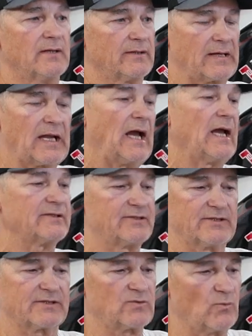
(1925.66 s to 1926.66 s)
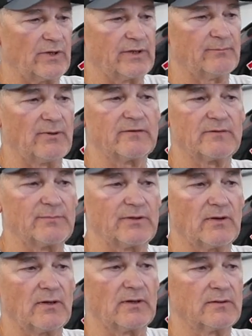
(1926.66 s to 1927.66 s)
the guys just went above and
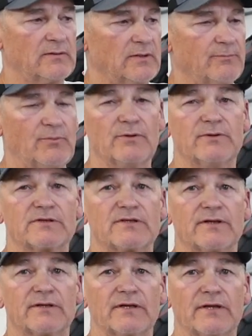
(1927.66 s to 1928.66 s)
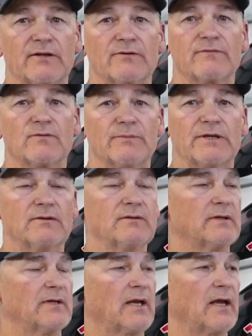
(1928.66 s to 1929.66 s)
beyond in putting this thing together for me,
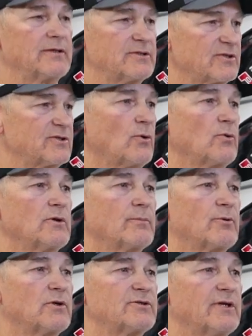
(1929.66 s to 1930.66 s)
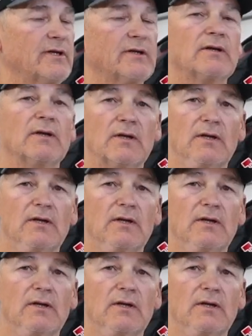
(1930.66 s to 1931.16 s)
and I just totally appreciate it.